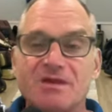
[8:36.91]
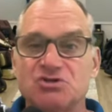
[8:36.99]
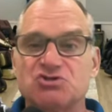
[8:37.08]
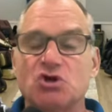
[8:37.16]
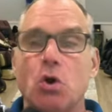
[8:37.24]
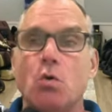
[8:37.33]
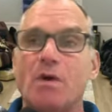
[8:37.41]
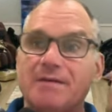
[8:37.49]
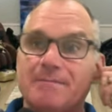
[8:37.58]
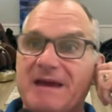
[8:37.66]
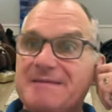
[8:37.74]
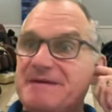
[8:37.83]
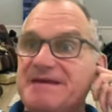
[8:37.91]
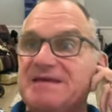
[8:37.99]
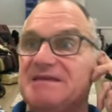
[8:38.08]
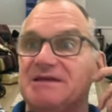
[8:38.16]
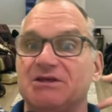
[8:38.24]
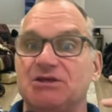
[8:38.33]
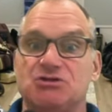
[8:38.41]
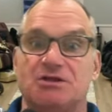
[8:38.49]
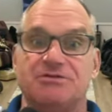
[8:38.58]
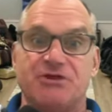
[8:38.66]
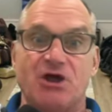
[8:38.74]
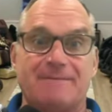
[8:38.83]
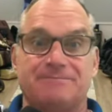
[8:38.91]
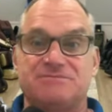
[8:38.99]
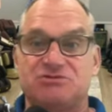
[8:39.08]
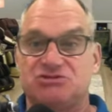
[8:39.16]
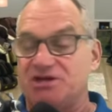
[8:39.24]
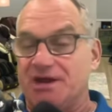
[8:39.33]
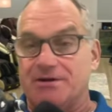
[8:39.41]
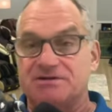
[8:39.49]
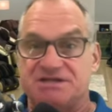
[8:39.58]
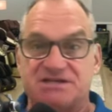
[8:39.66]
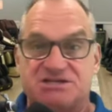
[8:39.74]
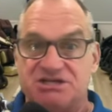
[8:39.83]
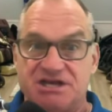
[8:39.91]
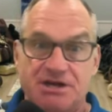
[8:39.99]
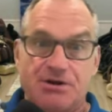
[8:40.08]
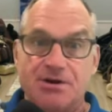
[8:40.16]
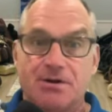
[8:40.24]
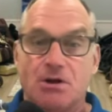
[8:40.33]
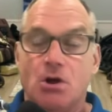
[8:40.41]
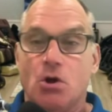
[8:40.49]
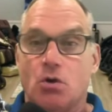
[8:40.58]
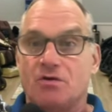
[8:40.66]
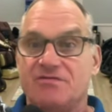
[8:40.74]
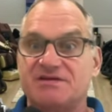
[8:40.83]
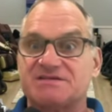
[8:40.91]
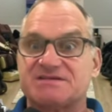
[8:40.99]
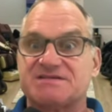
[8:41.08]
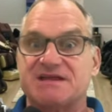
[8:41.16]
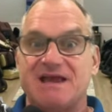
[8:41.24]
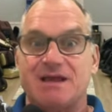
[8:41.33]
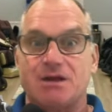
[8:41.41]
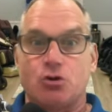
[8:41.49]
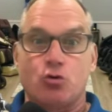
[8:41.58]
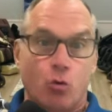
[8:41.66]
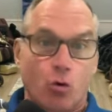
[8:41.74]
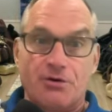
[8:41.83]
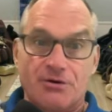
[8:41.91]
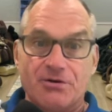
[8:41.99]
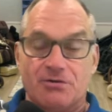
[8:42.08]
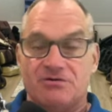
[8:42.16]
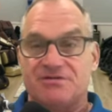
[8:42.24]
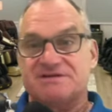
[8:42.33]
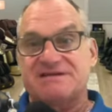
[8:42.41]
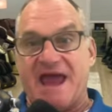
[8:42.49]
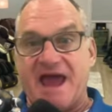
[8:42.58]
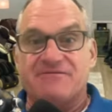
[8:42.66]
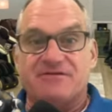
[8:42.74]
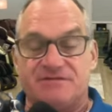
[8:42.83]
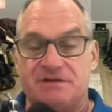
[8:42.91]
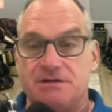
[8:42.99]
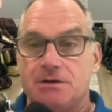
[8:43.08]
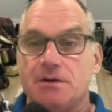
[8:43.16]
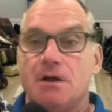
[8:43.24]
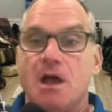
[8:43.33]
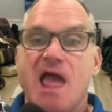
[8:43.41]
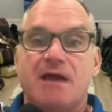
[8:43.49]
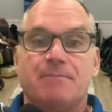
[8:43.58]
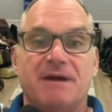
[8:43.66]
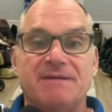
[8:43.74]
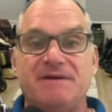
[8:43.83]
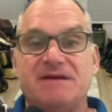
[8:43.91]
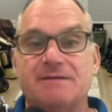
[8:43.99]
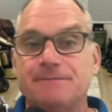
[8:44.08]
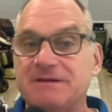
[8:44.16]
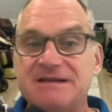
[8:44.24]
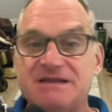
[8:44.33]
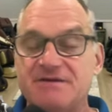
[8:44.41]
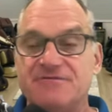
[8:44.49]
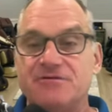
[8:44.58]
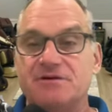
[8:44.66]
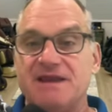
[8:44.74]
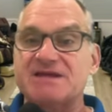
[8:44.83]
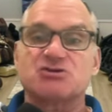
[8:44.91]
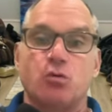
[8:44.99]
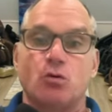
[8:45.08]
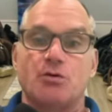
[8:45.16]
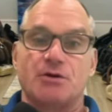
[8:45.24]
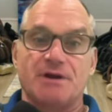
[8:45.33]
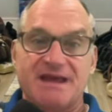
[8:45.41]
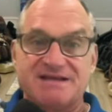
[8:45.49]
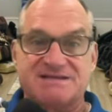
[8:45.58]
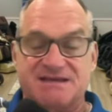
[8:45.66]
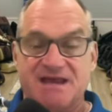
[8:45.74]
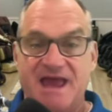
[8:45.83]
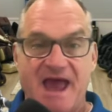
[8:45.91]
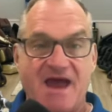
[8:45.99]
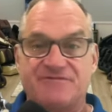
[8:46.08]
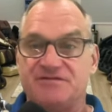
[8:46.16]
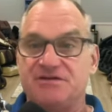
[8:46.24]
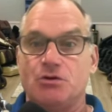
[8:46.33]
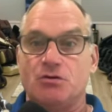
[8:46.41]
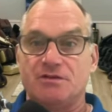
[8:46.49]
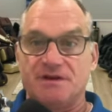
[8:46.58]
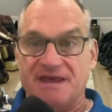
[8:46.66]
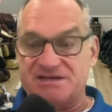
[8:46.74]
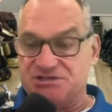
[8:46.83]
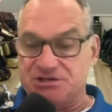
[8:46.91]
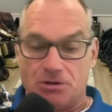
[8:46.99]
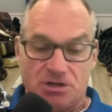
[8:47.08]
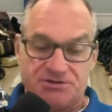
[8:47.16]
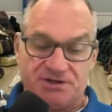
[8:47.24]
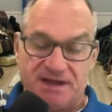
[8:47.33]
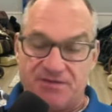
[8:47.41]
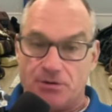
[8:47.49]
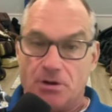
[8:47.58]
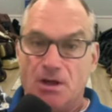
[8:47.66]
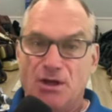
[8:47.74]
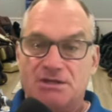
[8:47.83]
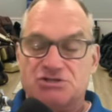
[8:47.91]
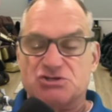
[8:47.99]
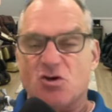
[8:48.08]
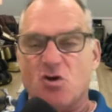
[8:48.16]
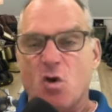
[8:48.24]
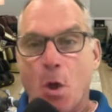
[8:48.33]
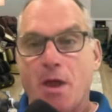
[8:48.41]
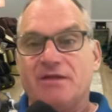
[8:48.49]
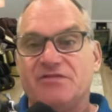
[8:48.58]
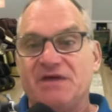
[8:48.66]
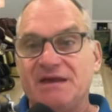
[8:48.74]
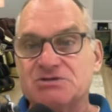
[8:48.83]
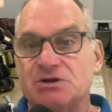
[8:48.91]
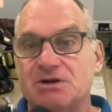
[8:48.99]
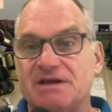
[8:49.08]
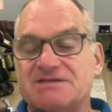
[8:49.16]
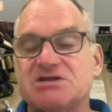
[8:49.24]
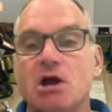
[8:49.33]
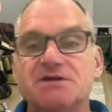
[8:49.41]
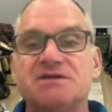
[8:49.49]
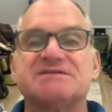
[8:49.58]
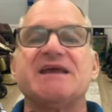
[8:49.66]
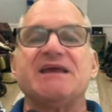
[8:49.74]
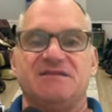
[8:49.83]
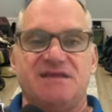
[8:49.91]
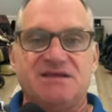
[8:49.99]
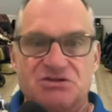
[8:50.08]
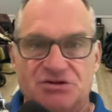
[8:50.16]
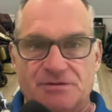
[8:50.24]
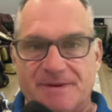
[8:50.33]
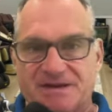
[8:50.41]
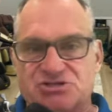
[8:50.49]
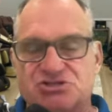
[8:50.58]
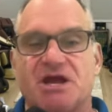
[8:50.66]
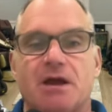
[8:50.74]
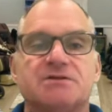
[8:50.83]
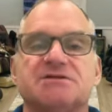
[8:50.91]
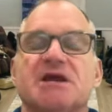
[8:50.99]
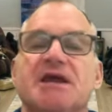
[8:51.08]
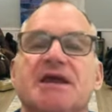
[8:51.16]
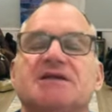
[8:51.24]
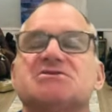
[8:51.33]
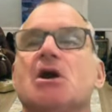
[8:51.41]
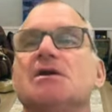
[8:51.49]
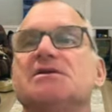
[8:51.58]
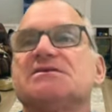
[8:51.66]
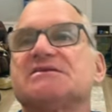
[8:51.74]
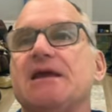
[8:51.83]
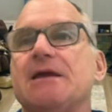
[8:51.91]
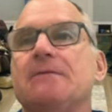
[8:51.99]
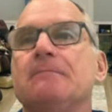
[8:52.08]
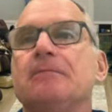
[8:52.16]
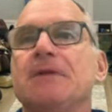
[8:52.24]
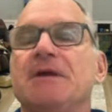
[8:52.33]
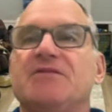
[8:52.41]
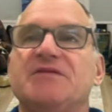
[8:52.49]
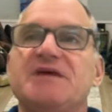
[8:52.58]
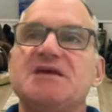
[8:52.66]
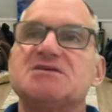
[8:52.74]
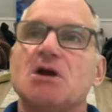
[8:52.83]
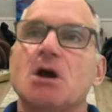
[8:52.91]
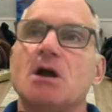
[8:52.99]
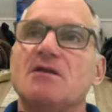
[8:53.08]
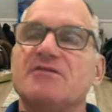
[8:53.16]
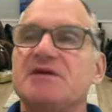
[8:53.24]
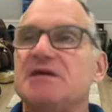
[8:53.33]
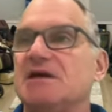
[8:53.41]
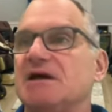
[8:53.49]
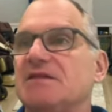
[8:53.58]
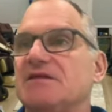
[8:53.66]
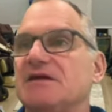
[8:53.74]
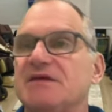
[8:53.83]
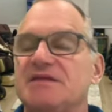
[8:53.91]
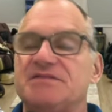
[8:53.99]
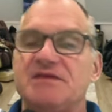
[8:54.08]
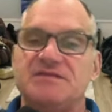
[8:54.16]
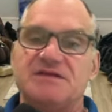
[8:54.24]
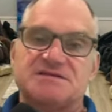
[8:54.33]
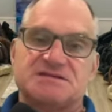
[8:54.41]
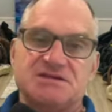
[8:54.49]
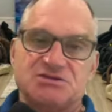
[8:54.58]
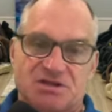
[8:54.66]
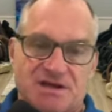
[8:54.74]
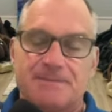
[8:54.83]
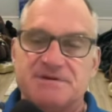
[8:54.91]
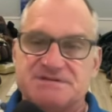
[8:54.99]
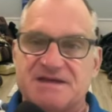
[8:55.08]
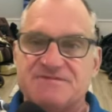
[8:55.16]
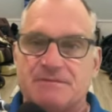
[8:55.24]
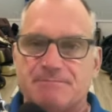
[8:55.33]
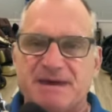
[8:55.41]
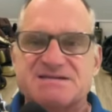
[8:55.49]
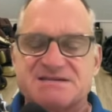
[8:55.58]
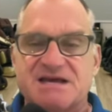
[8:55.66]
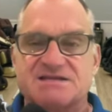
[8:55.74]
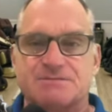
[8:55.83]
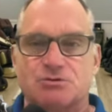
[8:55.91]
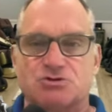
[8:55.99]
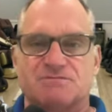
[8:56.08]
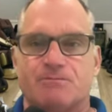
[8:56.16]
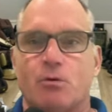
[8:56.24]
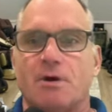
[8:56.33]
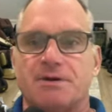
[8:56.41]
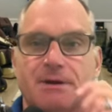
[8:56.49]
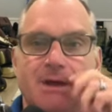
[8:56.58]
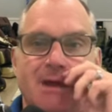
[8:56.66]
So what might be the top chairs this year or this quarter or this half of the year might be completely different next quarter or next half of the year or the next year altogether. So things are it's hard to say these are the best chairs. It's hard to say these are the uh, th- th- this these are the companies that have the best customer support.